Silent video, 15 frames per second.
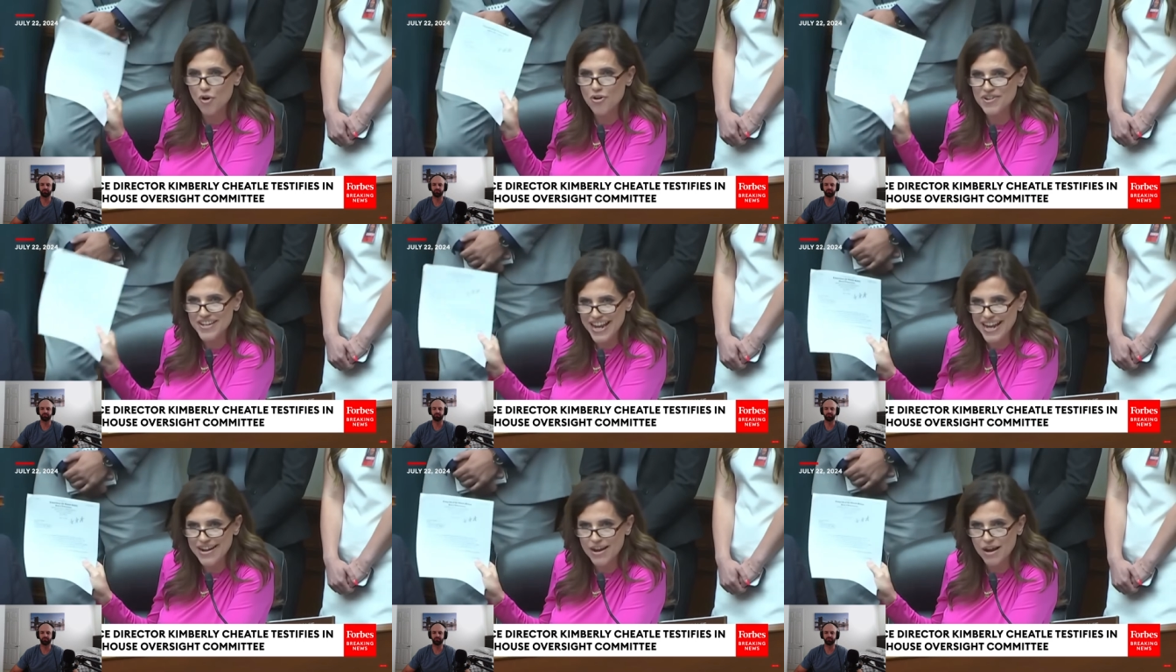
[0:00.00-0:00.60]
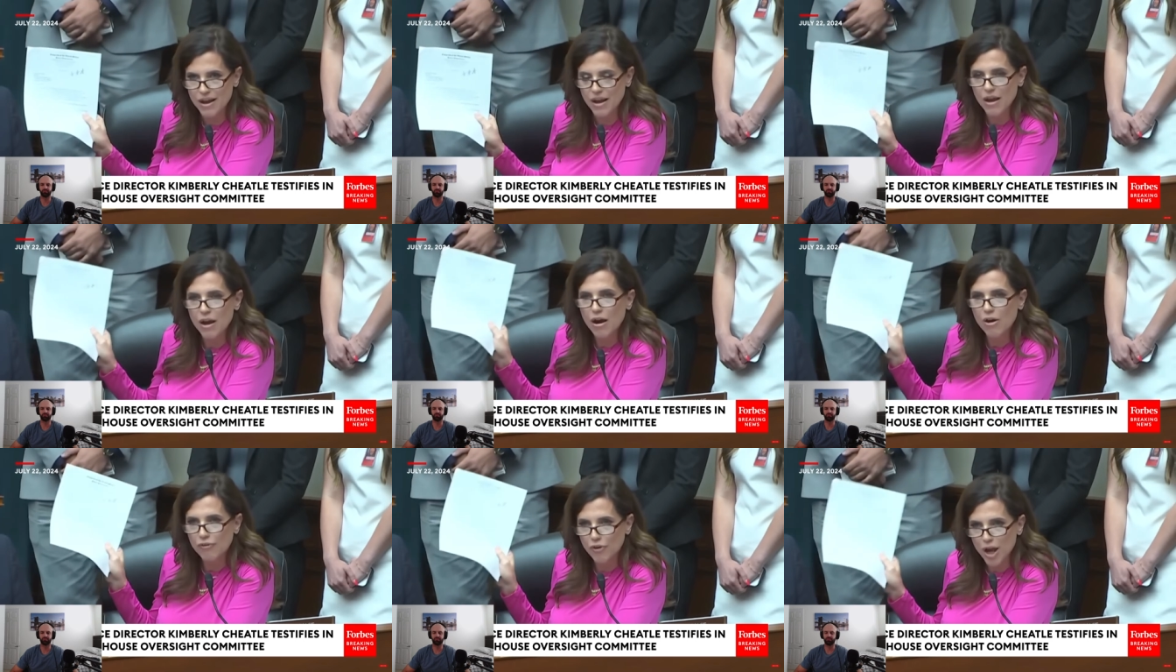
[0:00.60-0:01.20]
or data
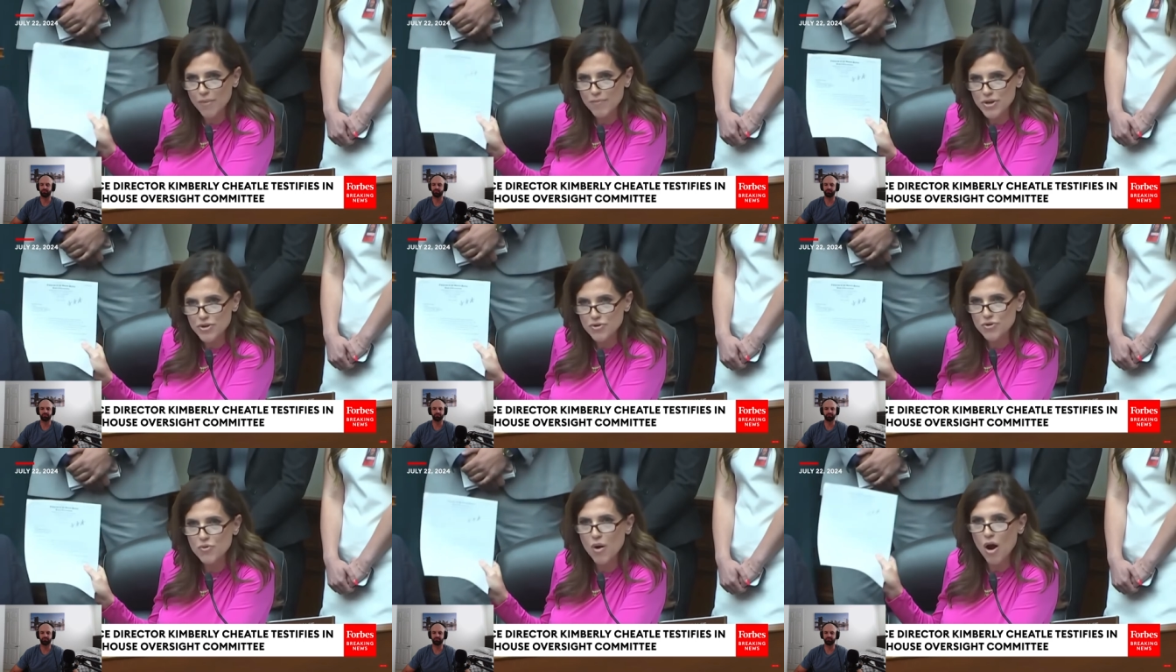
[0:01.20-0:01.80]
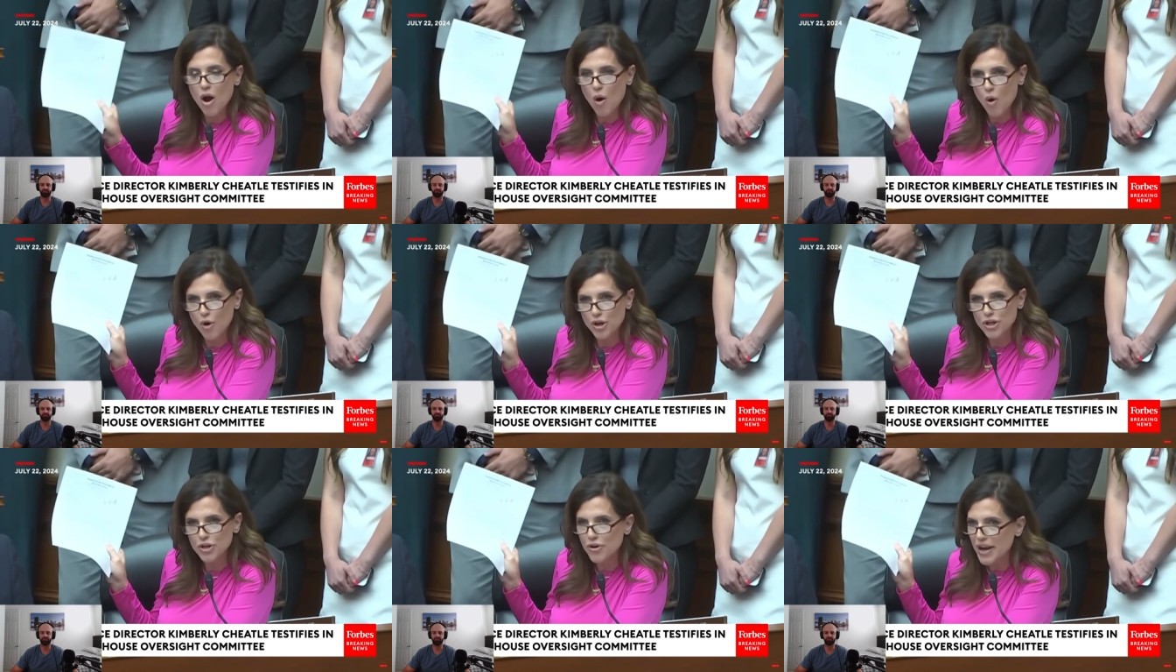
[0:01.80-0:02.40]
from you
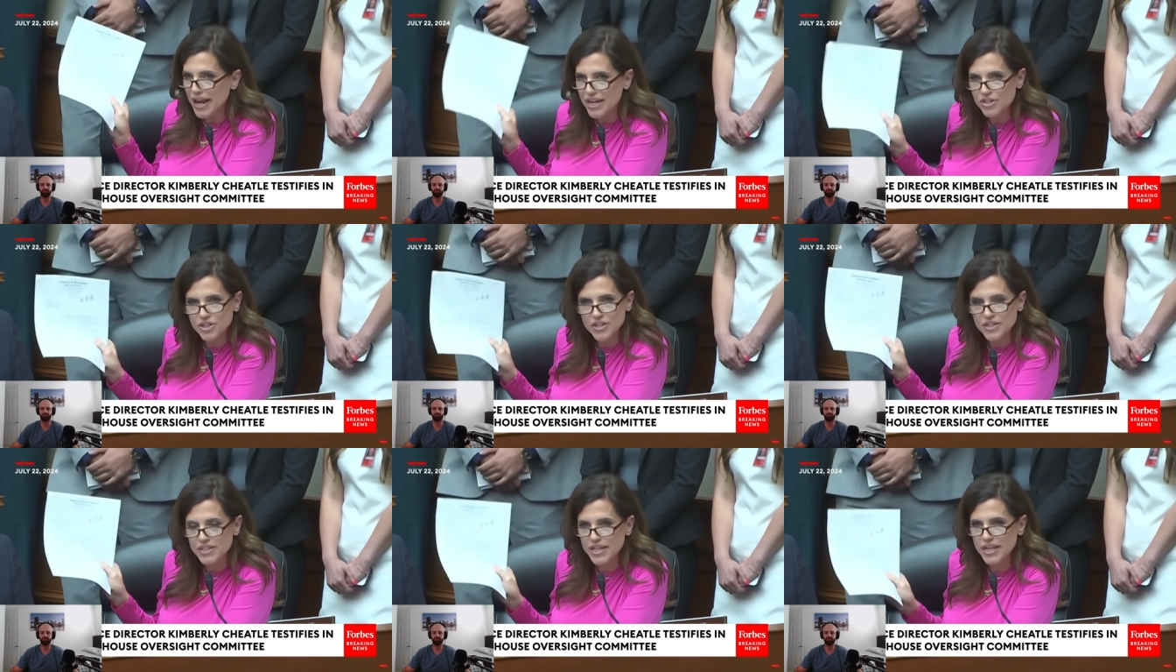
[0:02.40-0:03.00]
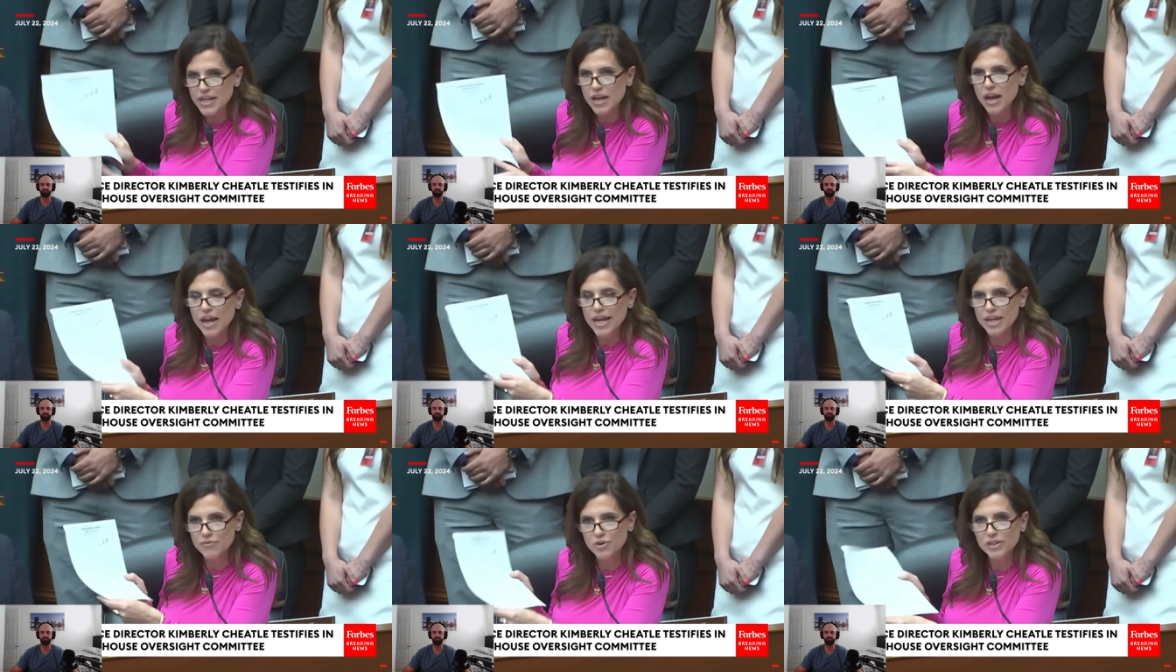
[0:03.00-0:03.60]
or your agency
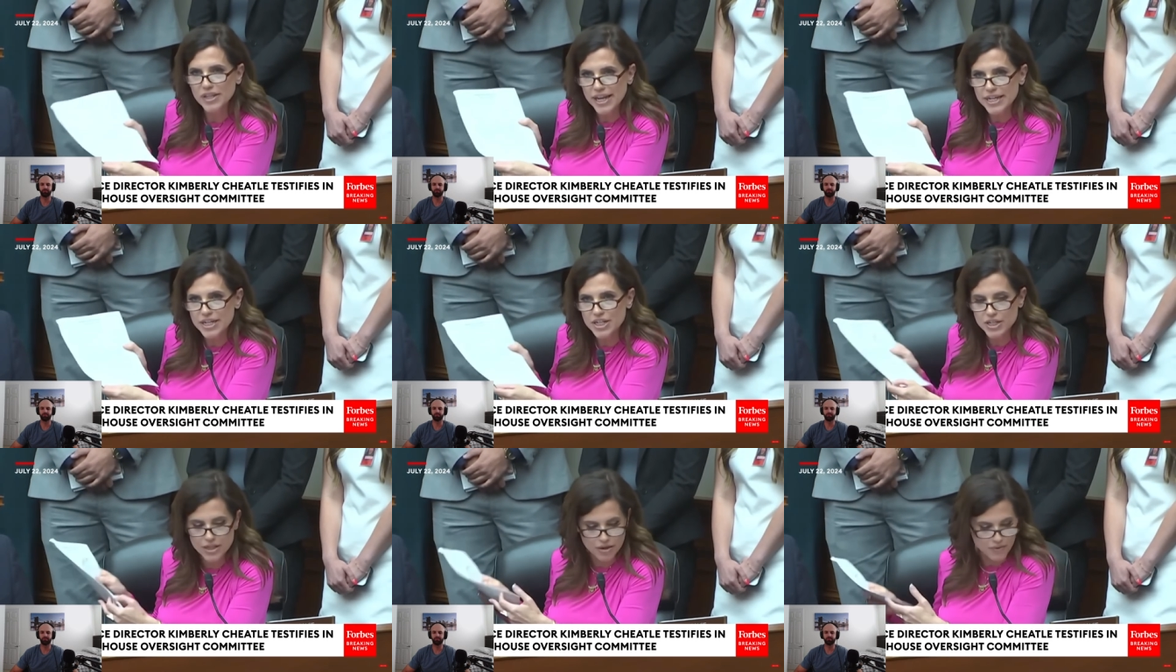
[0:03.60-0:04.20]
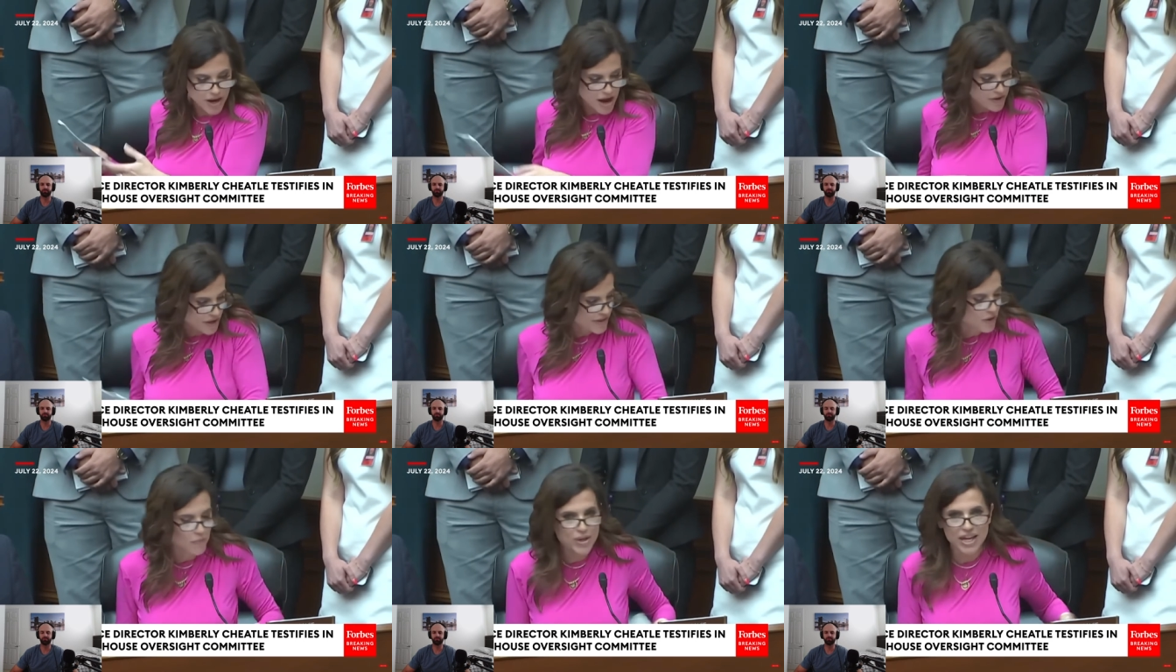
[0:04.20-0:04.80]
in related to the
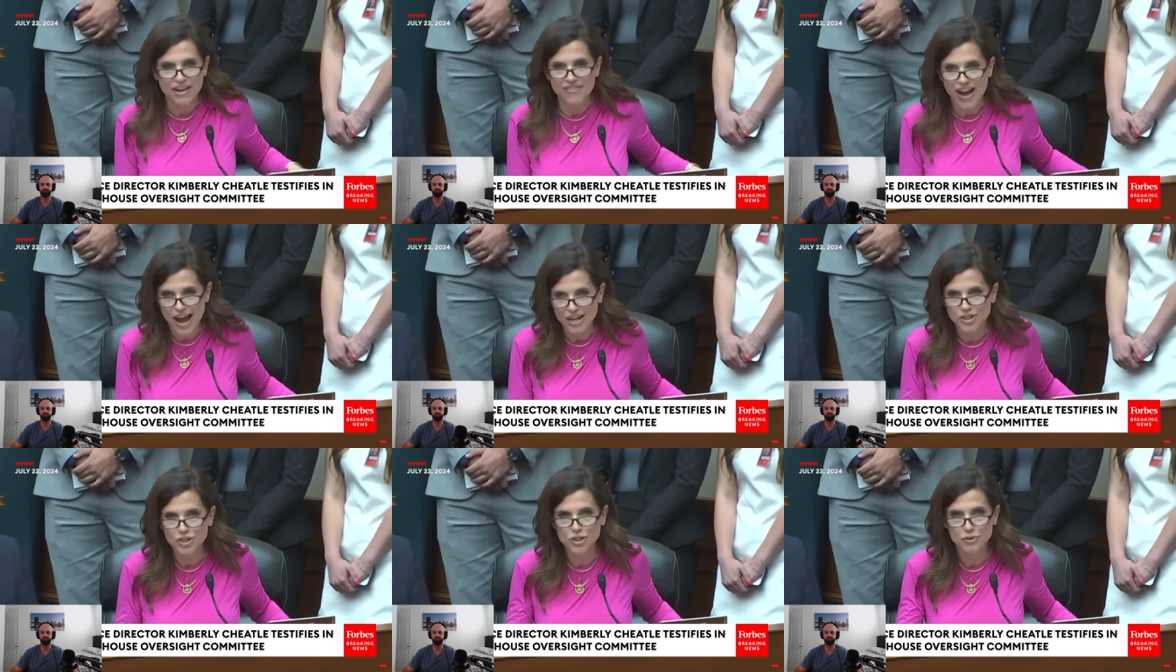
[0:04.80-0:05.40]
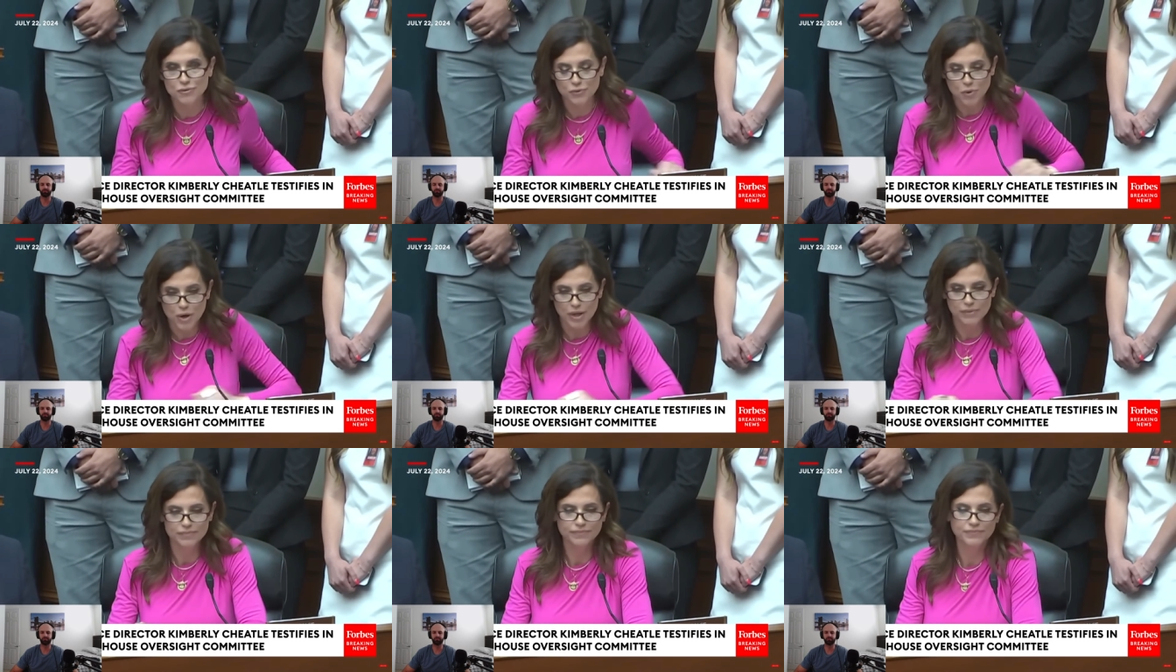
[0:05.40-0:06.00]
rally that we have asked you
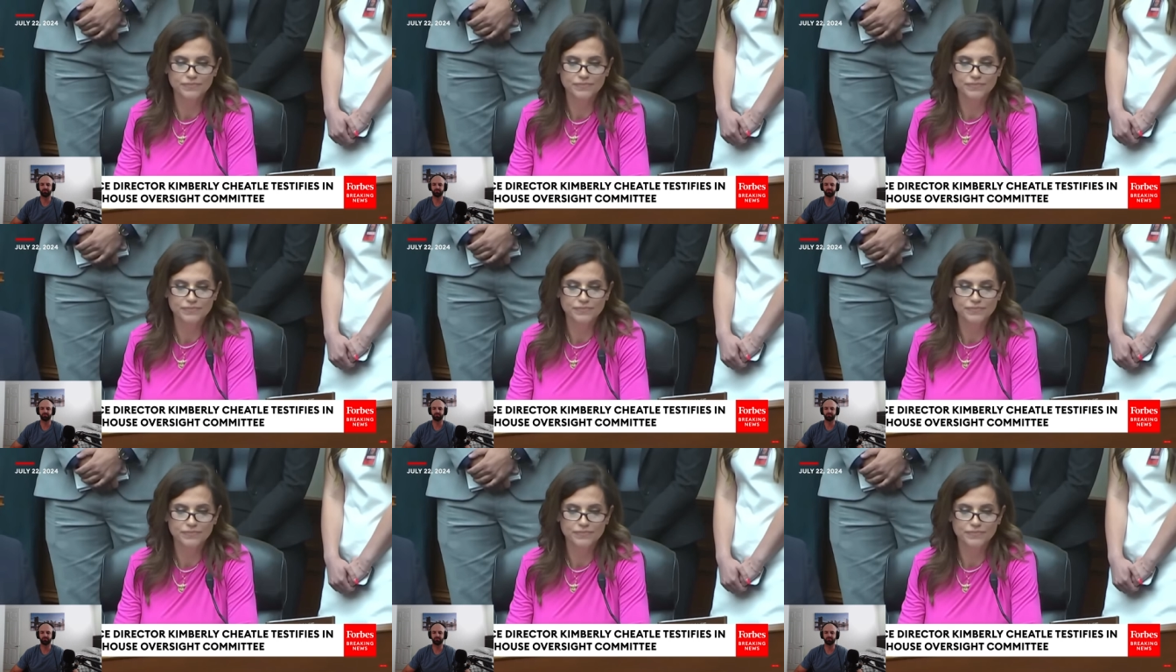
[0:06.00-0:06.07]
for.